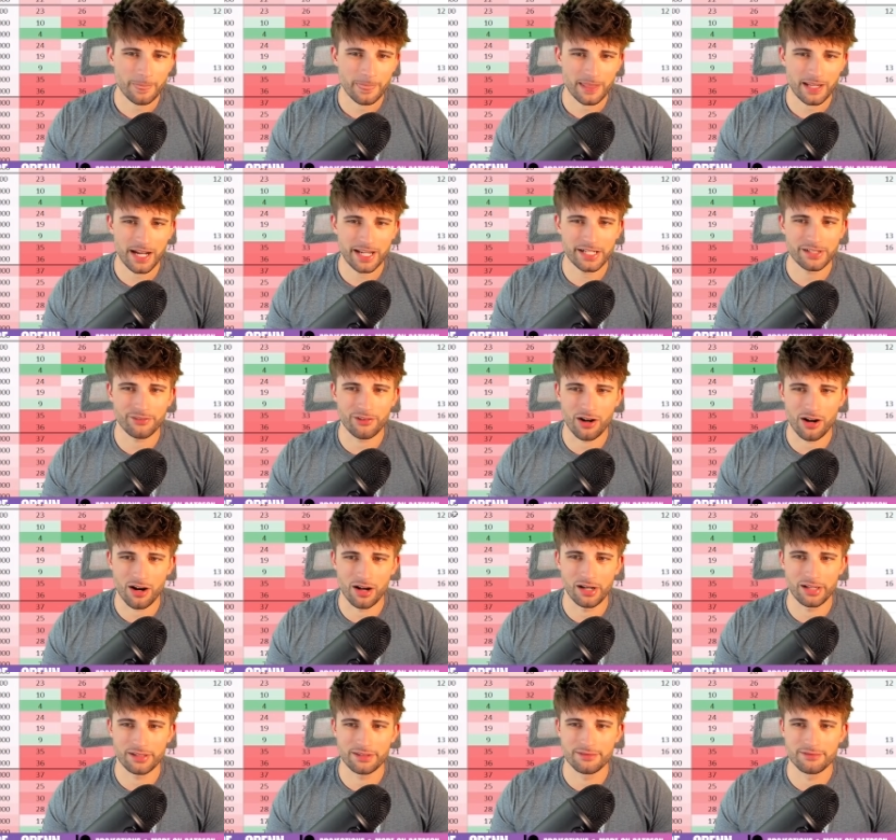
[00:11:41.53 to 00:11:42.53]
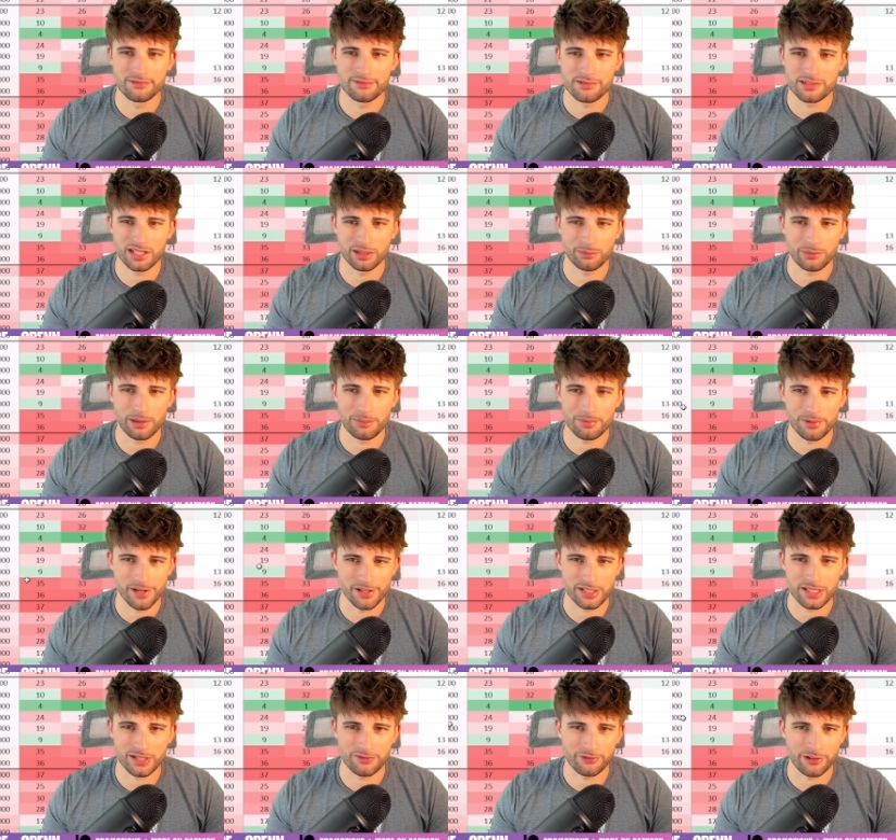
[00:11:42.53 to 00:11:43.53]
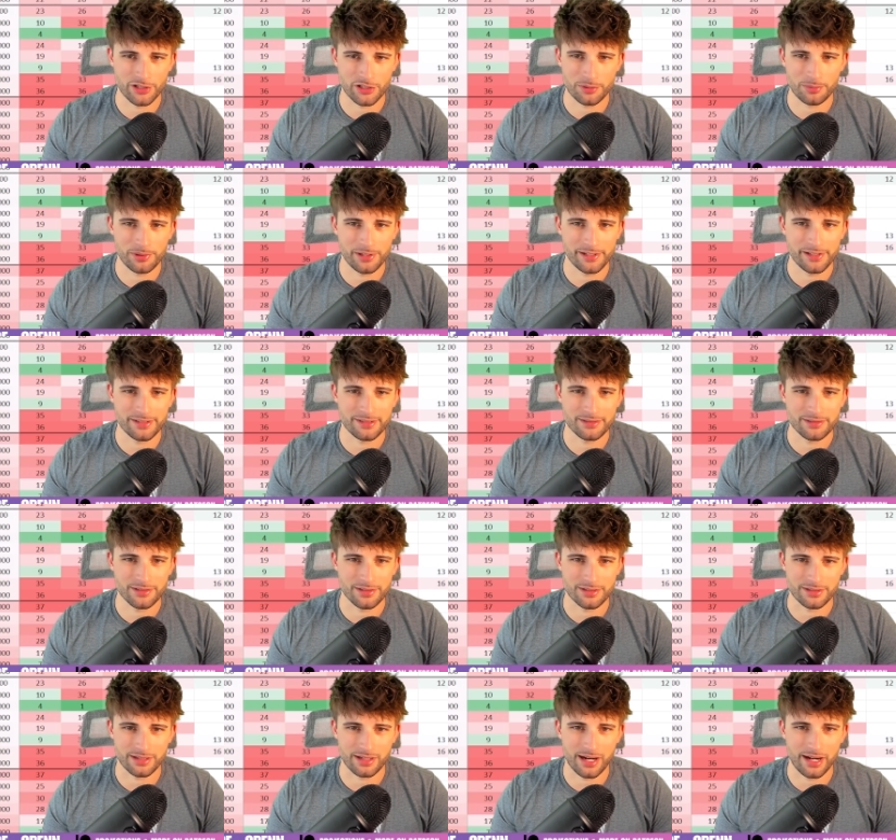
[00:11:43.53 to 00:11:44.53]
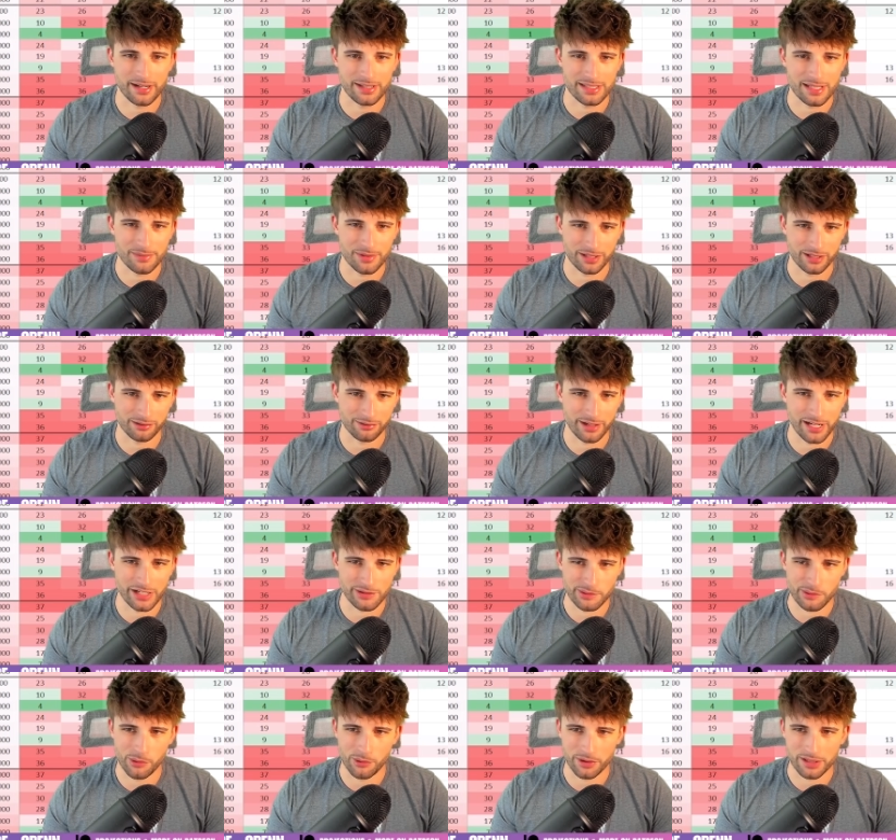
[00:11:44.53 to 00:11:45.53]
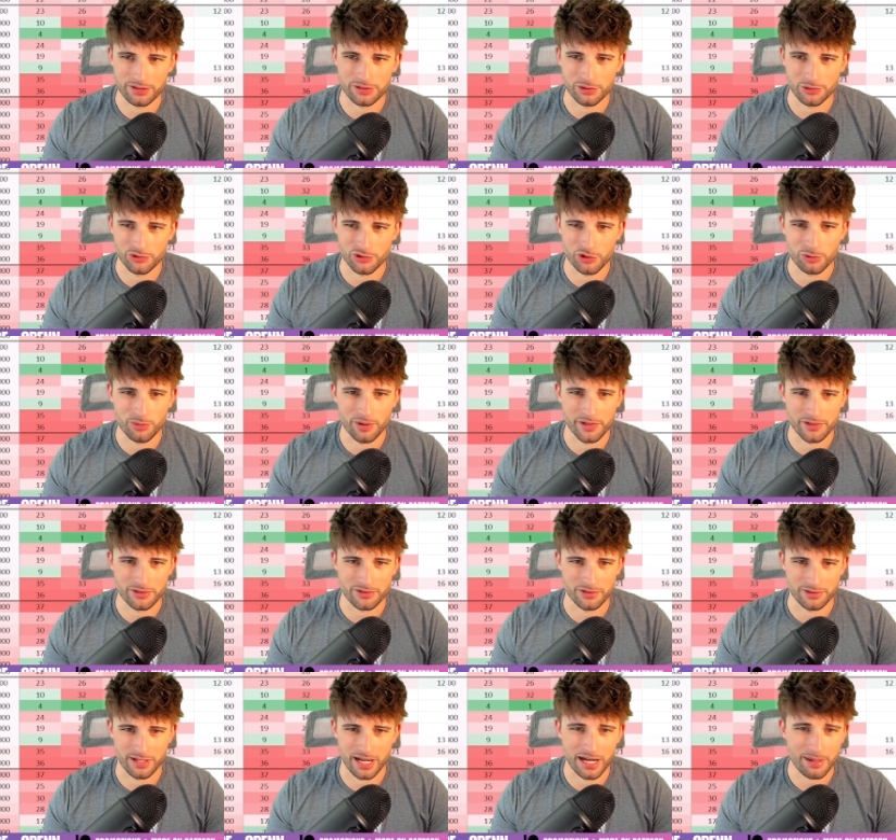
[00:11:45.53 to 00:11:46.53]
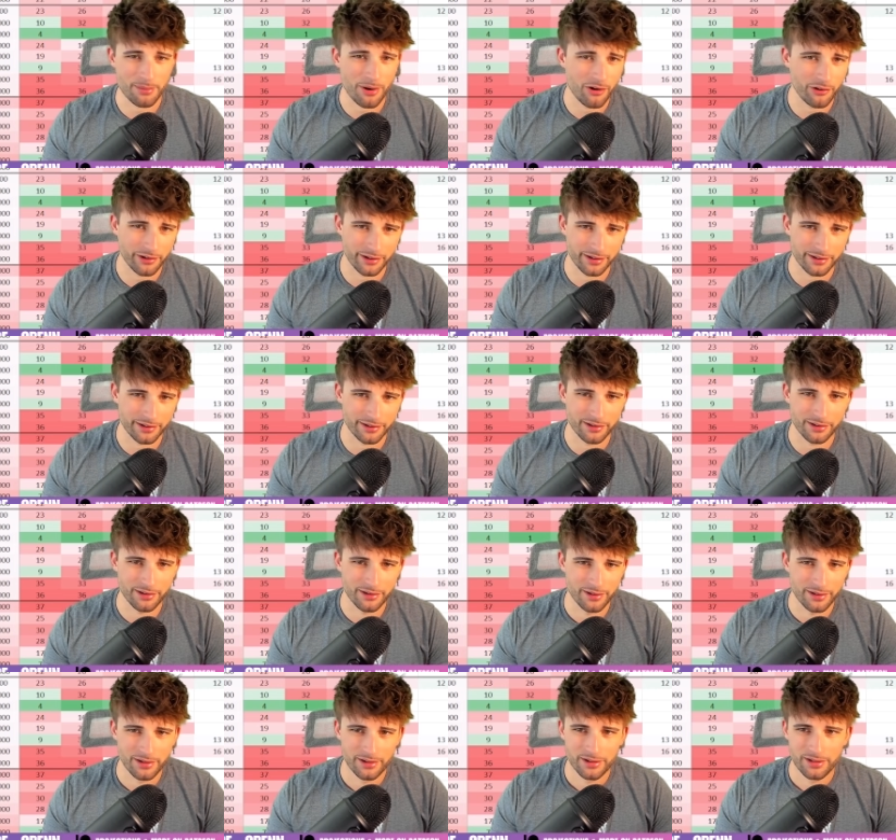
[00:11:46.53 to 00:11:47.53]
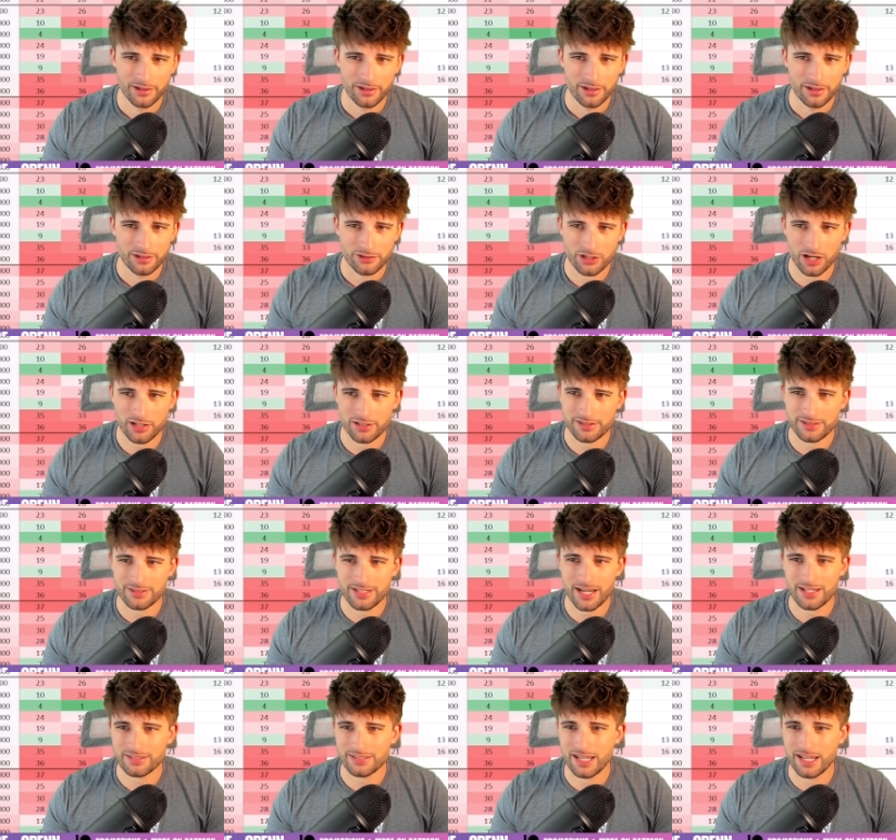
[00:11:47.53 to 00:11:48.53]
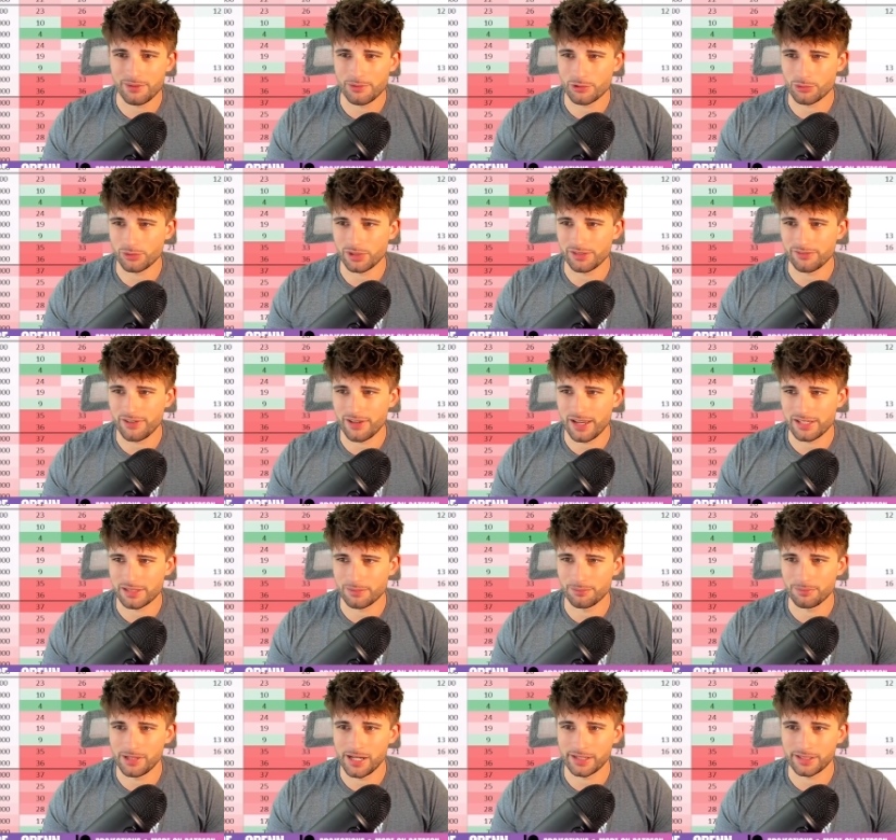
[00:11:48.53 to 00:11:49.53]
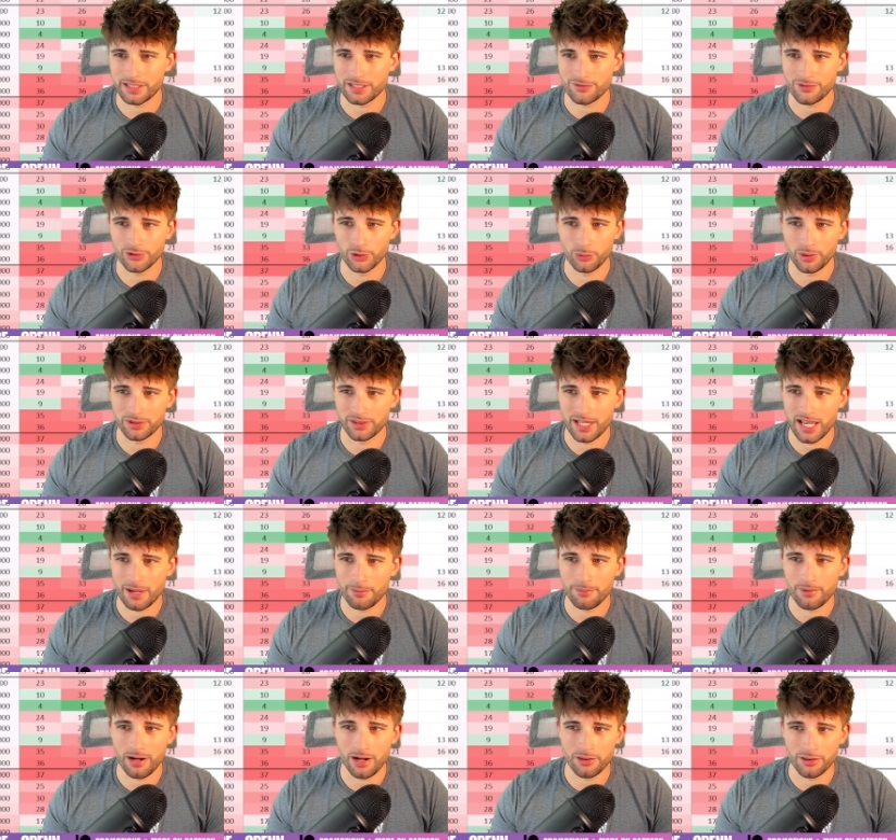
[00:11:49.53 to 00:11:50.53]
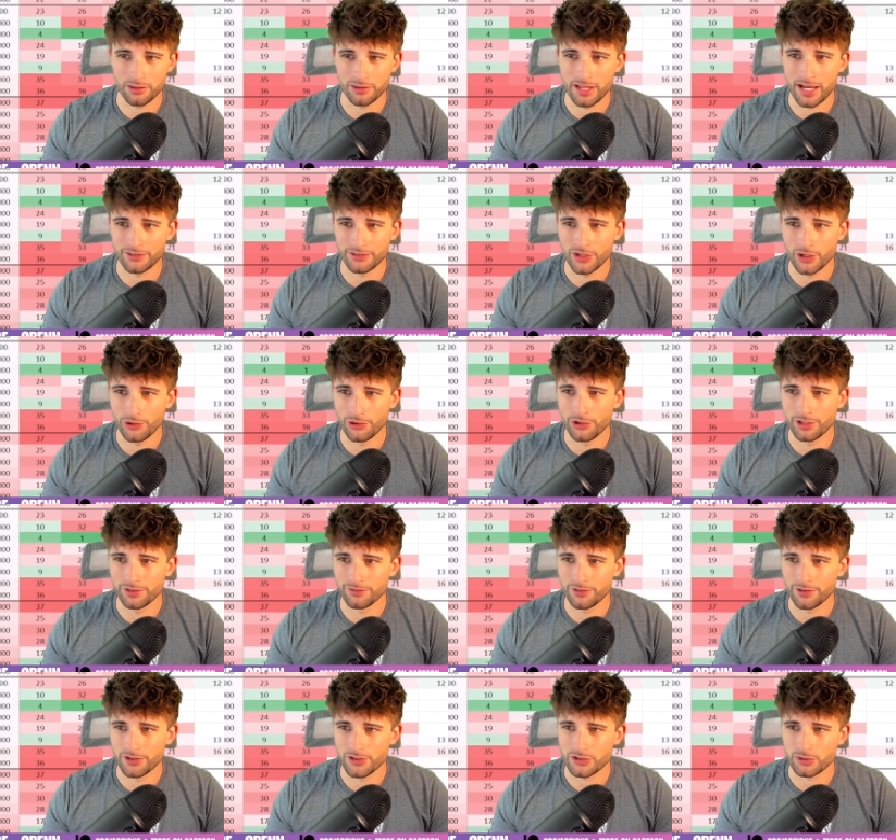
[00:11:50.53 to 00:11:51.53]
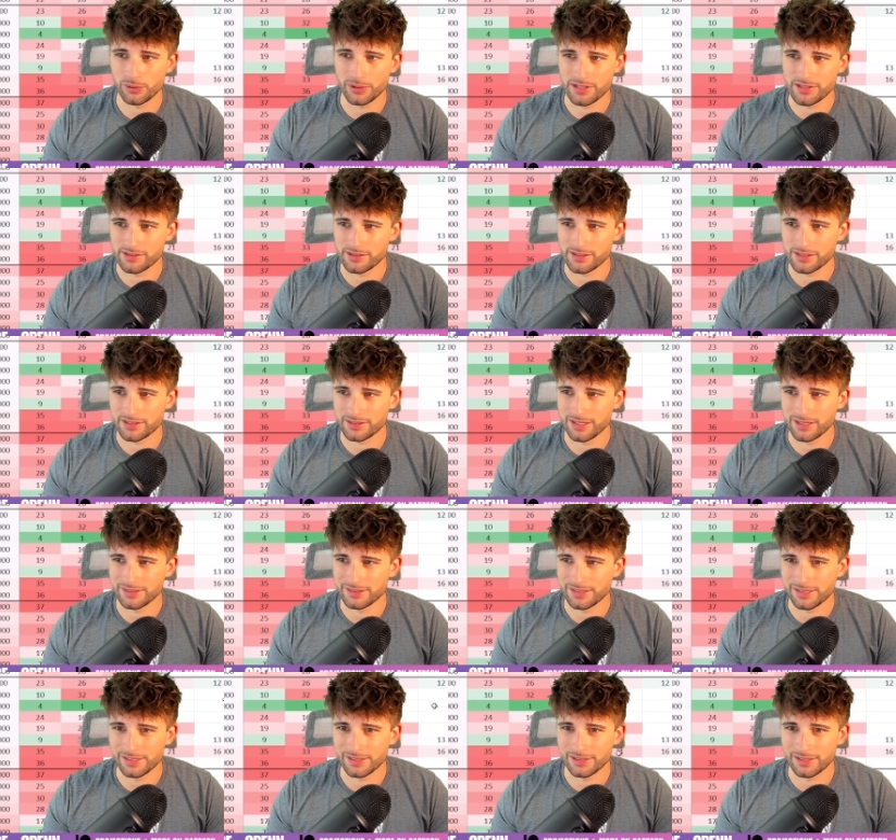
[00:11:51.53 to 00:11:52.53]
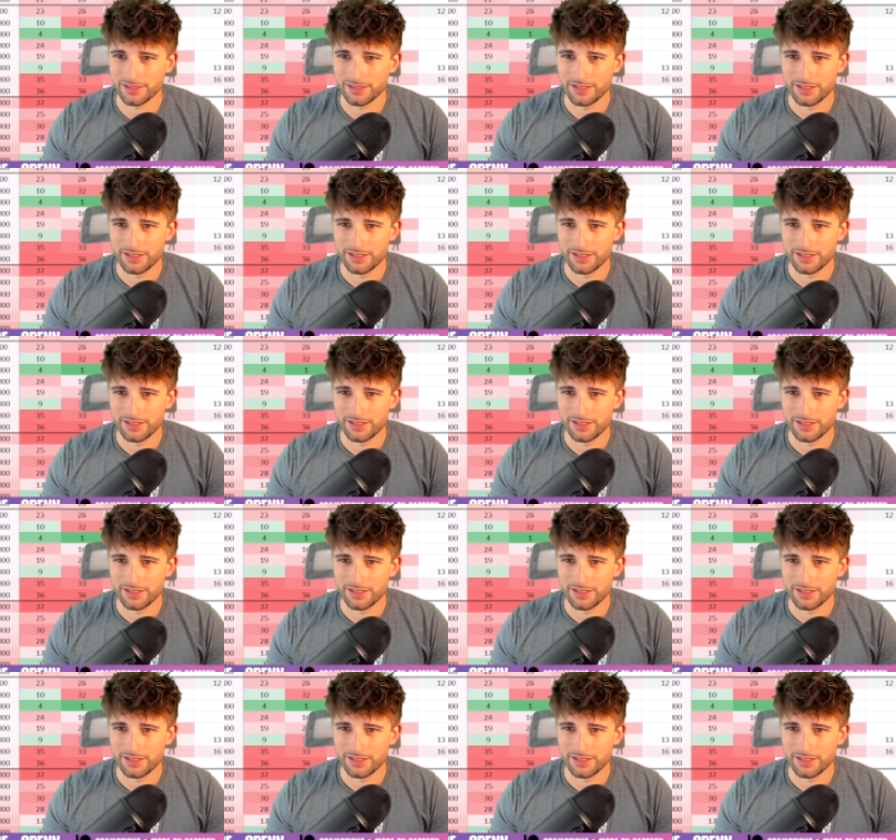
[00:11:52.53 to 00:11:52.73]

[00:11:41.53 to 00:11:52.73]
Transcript: kind of odd, somewhat place differential plays. Just kind of seems like a range we won't get to too much, just eyeballing it here. Chastain was really fast in practice for the one lap. Other than that, though, 31st, 26th, 19th,